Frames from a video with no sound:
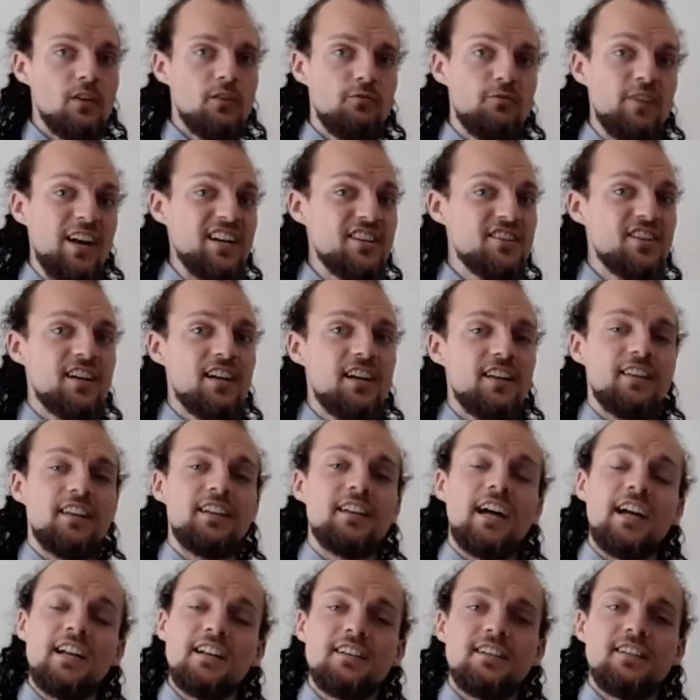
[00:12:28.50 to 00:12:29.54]
ranging in the
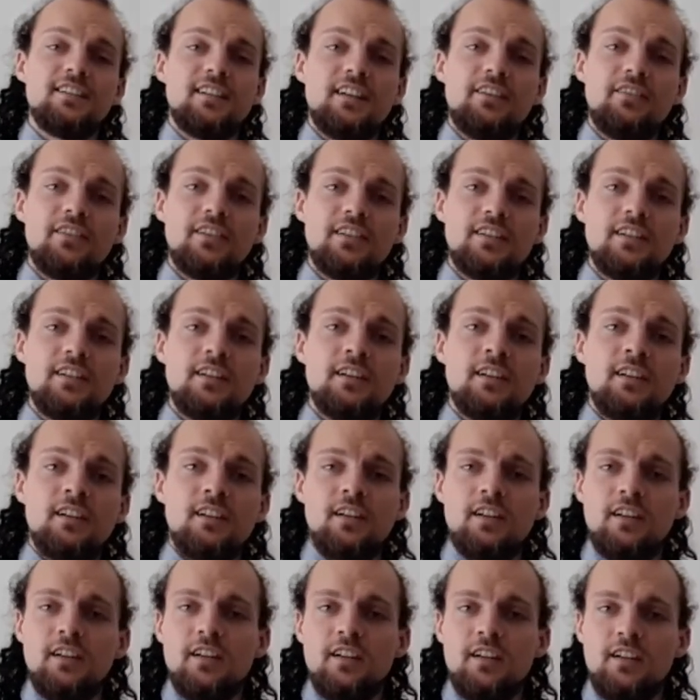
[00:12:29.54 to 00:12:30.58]
1970,
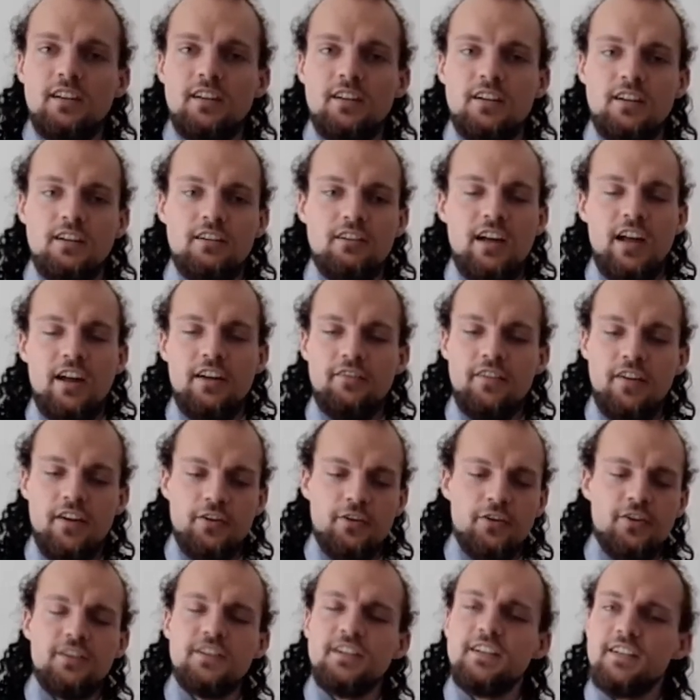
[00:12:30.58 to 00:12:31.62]

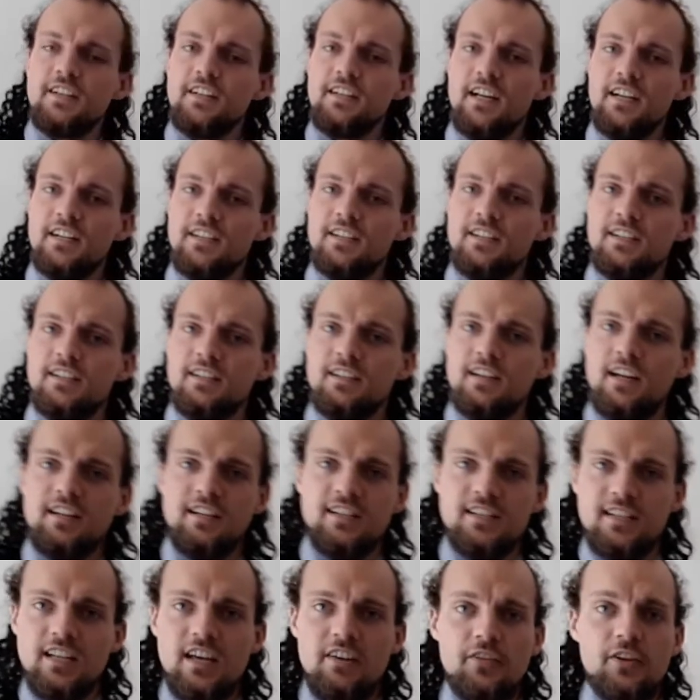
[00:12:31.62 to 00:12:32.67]
accuracies in
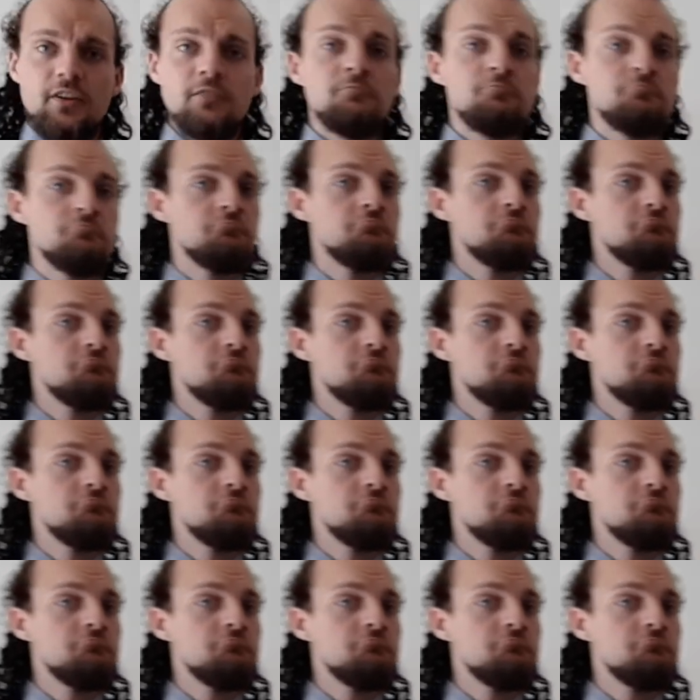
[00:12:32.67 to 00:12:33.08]
1997,